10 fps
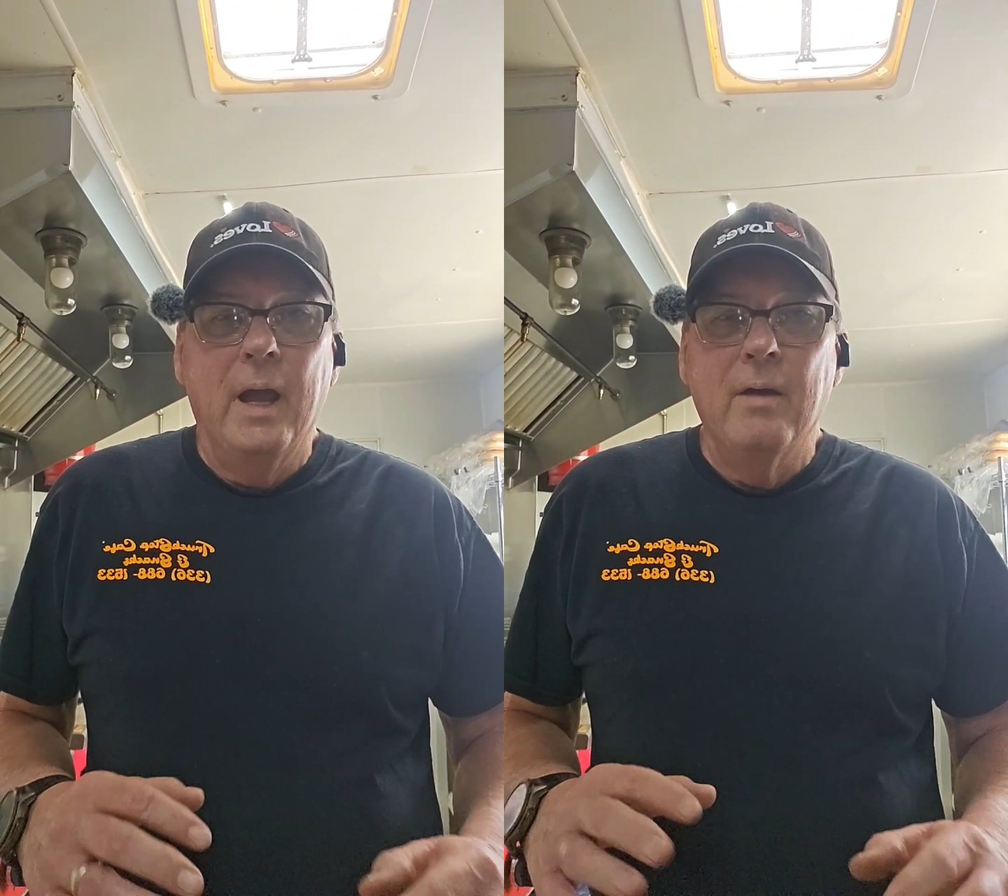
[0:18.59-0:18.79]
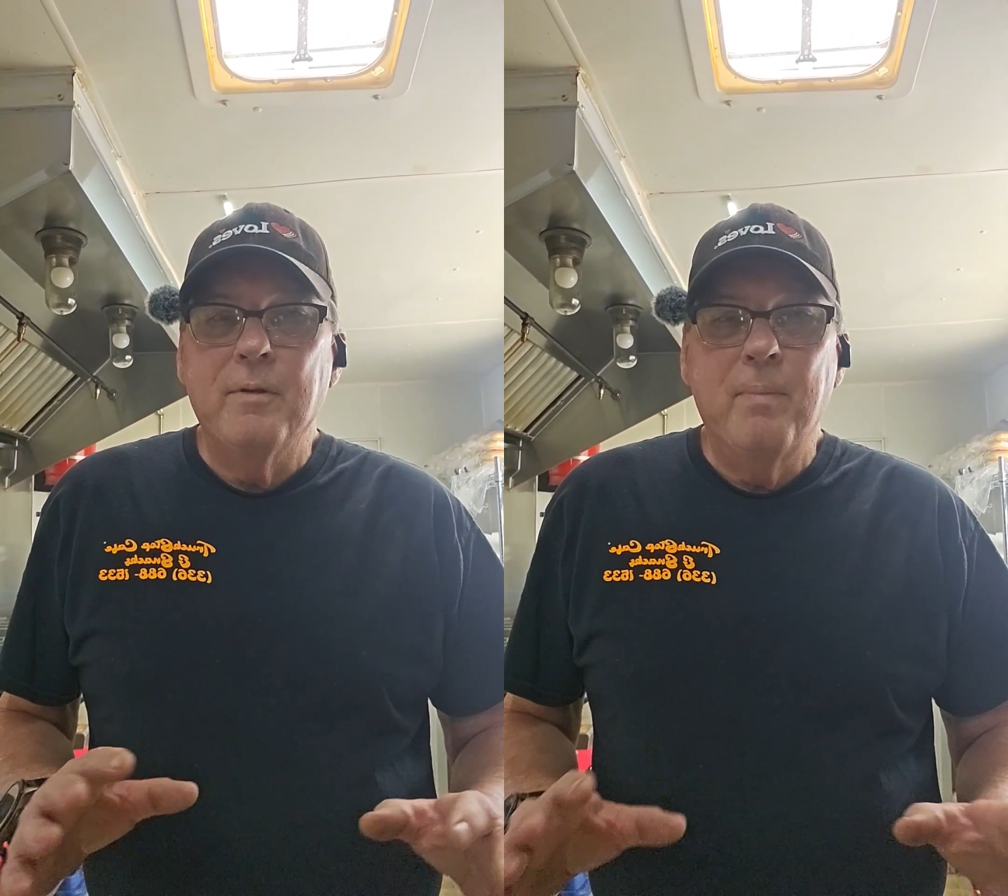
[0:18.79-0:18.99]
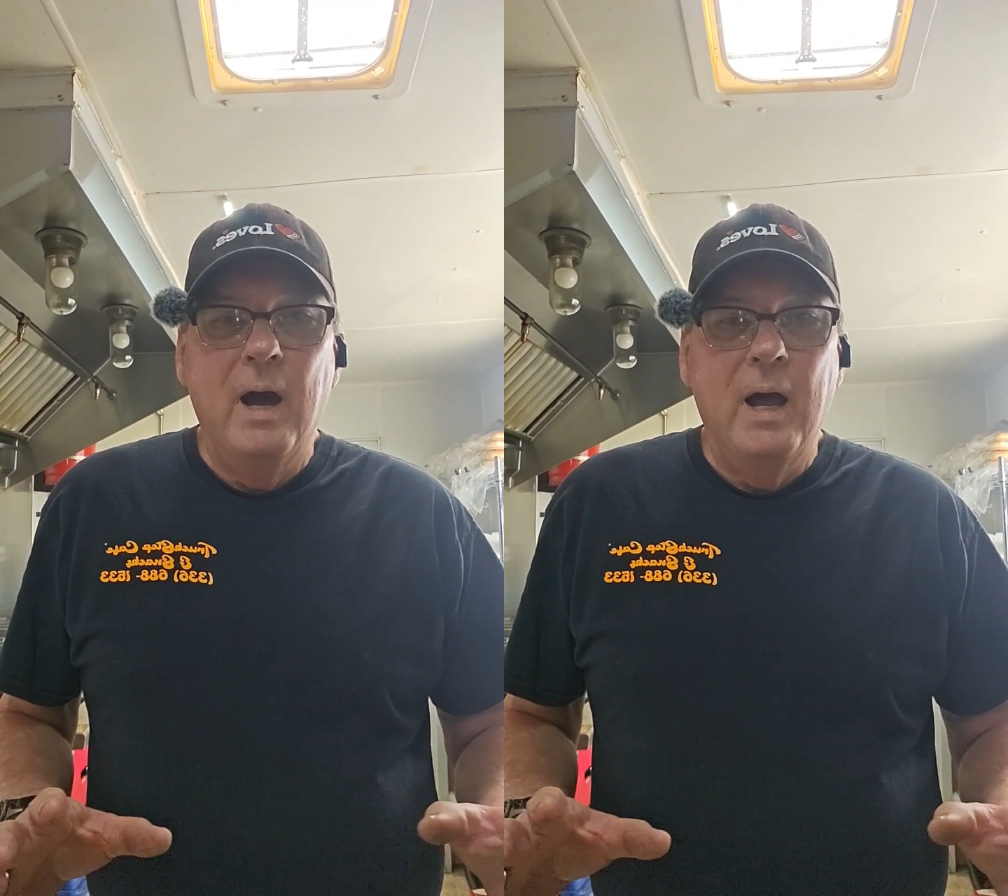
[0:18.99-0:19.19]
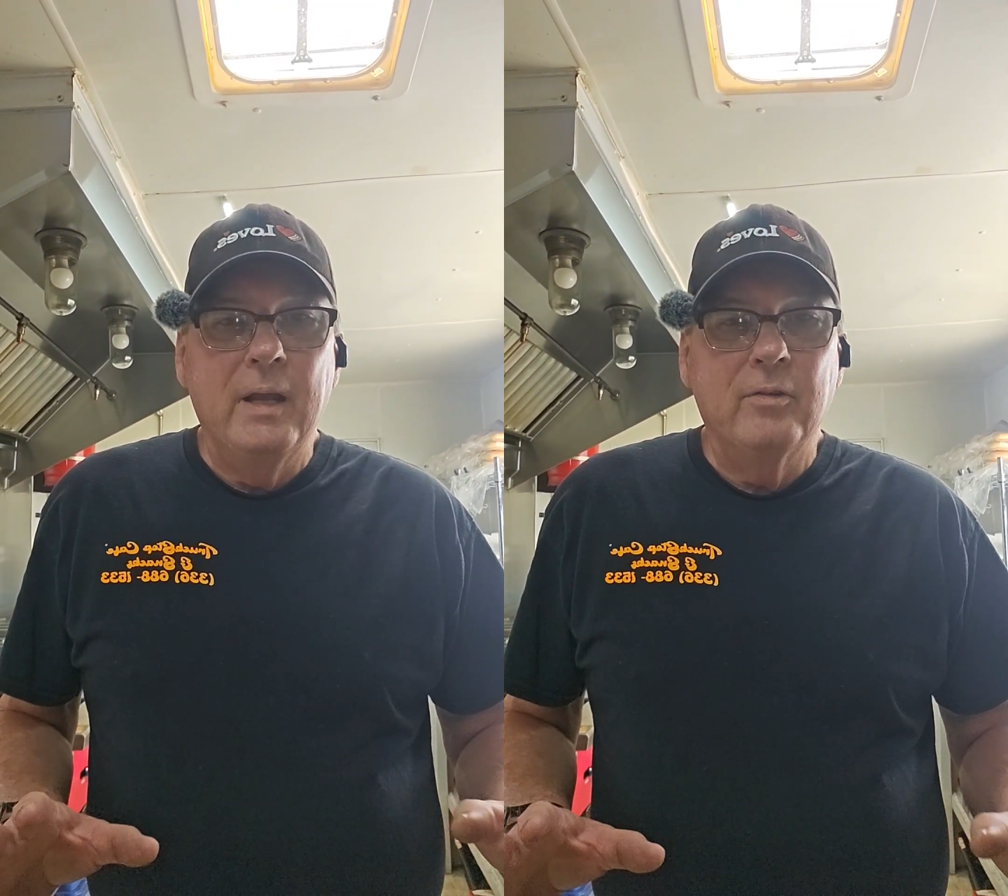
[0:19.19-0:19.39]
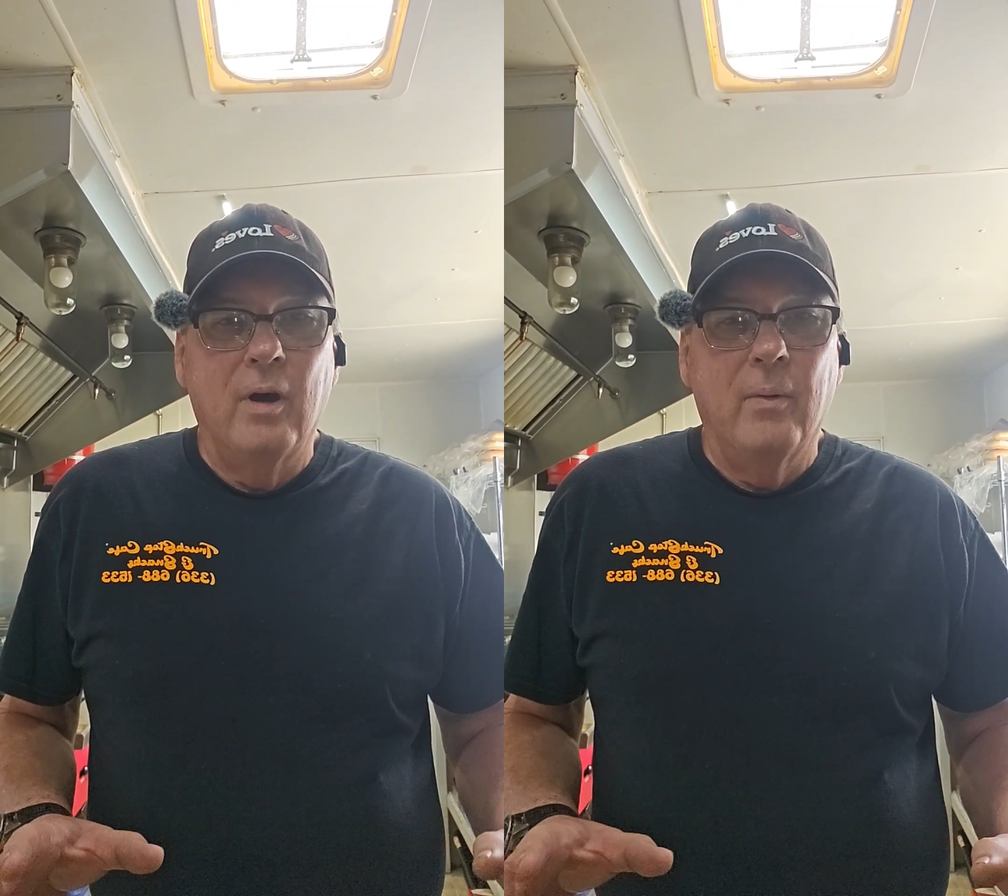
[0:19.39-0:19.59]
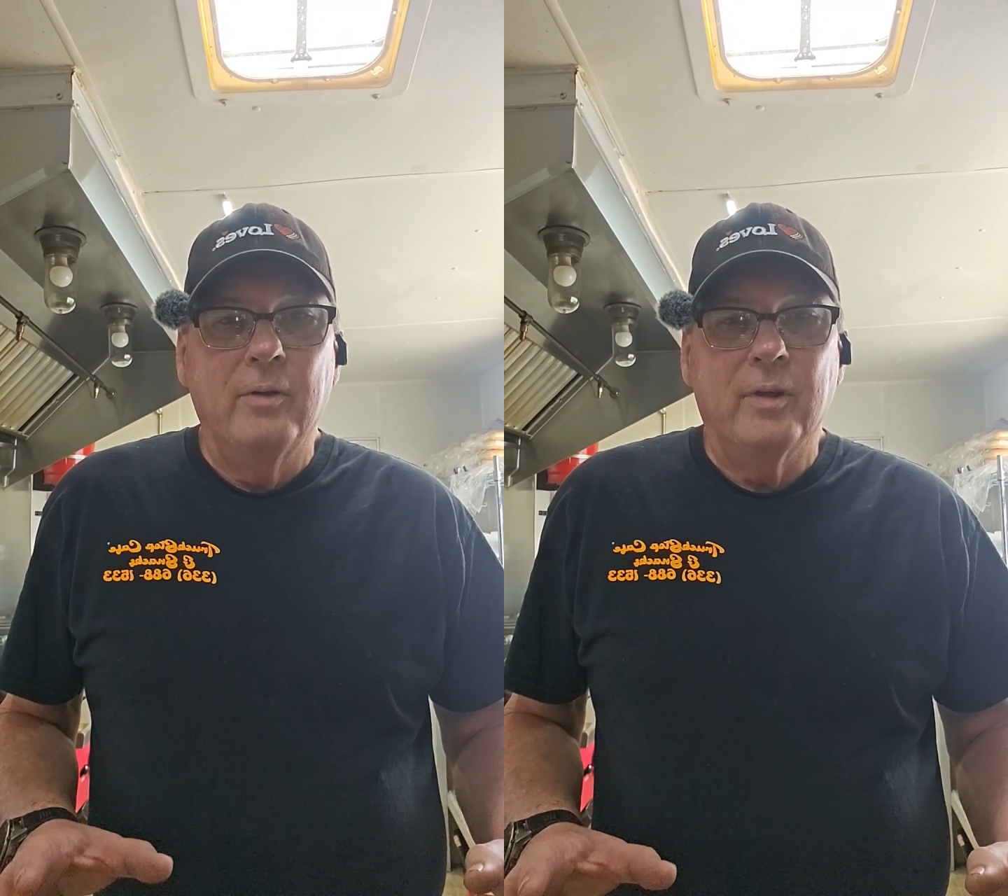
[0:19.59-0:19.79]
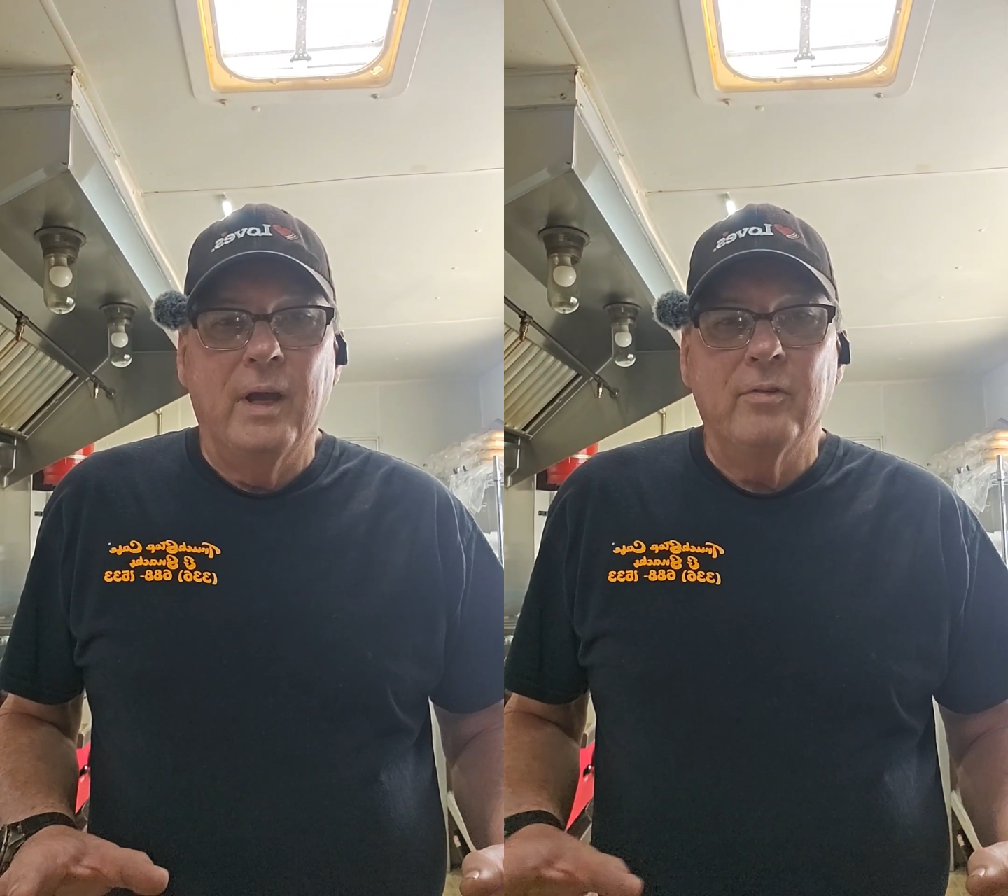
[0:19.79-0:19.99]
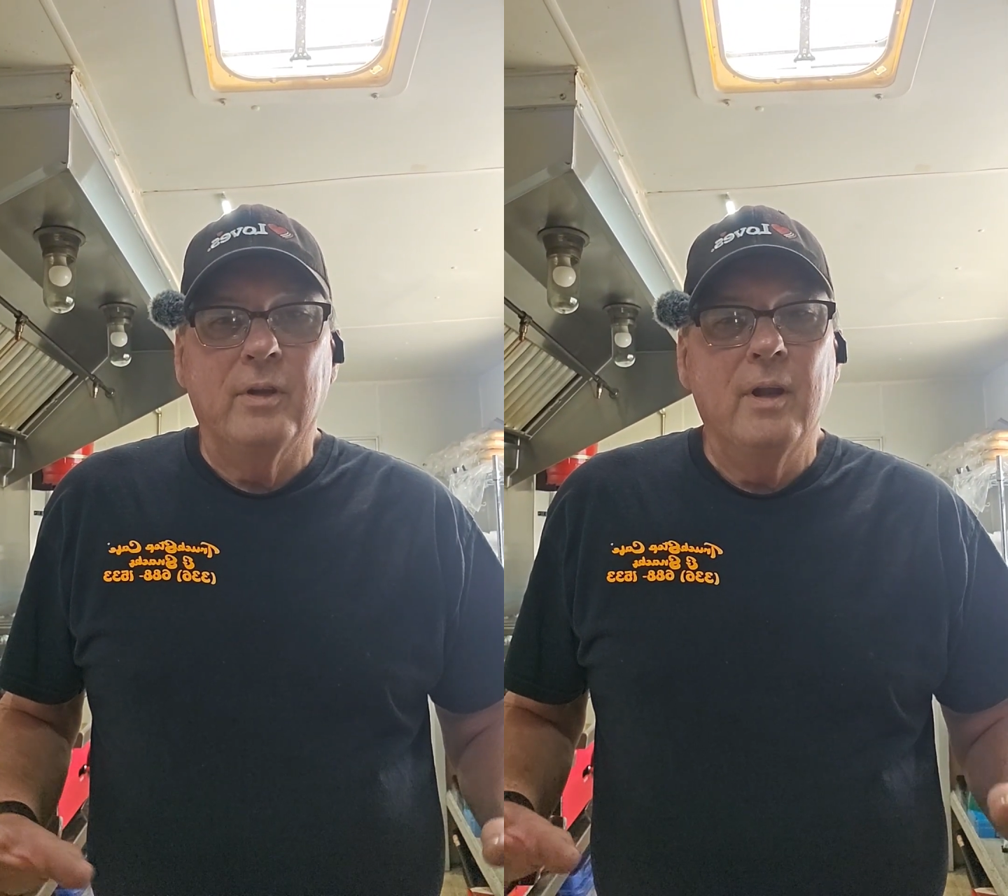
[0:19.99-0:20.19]
Everybody is always
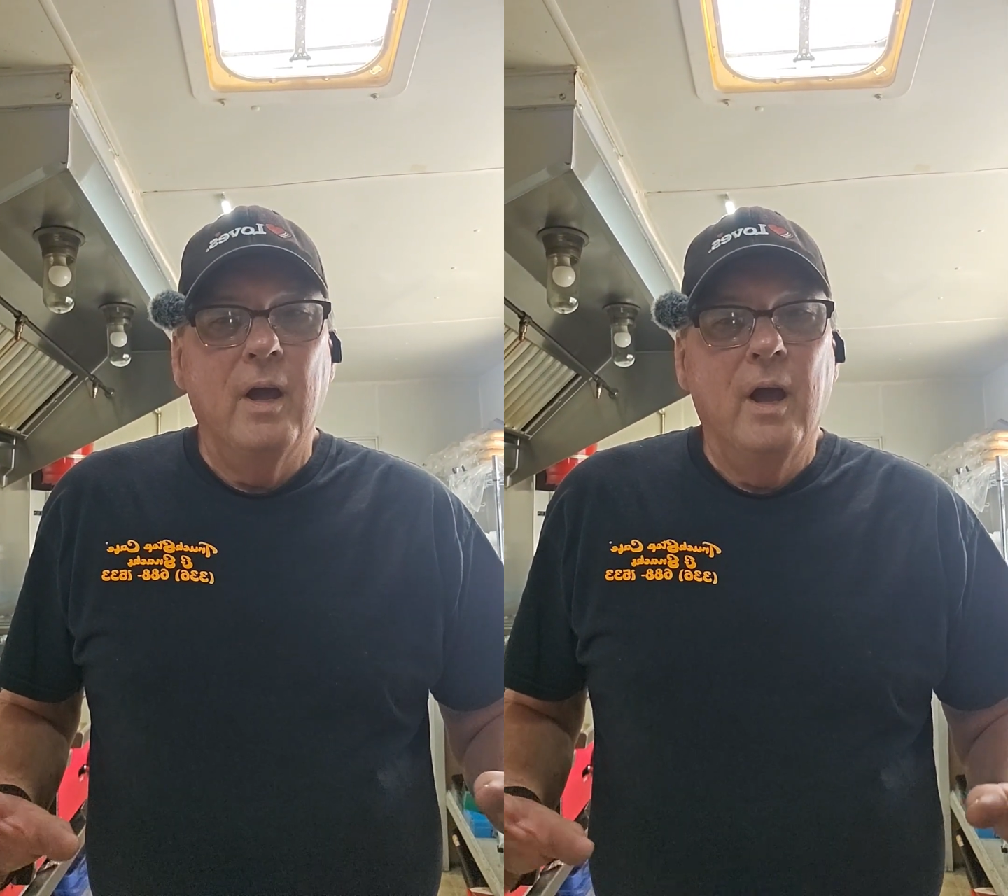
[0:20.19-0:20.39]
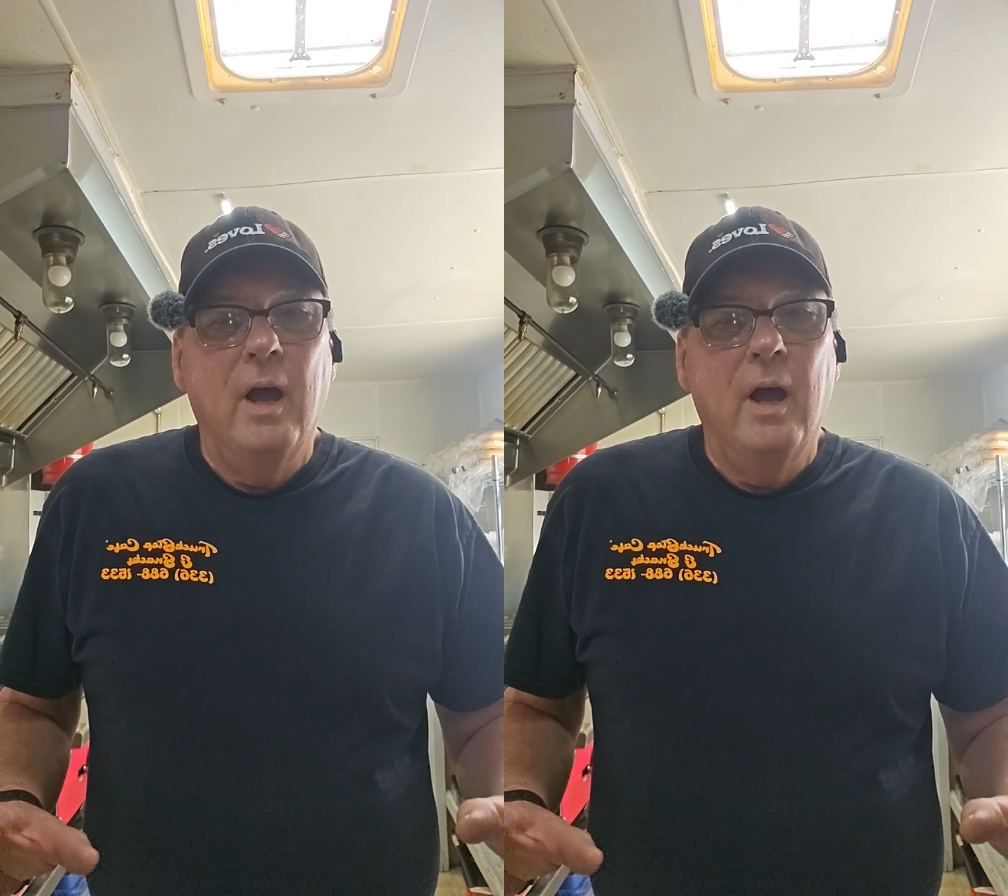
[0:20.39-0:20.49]
asking,